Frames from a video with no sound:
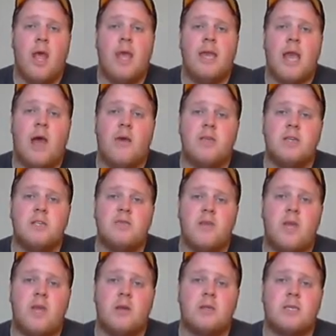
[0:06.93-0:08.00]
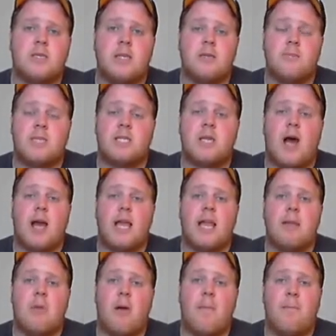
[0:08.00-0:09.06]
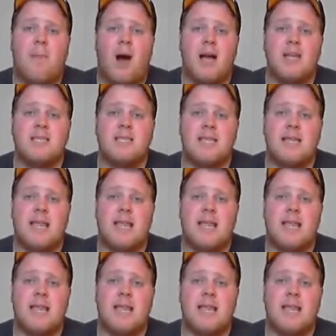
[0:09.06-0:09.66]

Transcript: Now, this video is going to be talking about boxing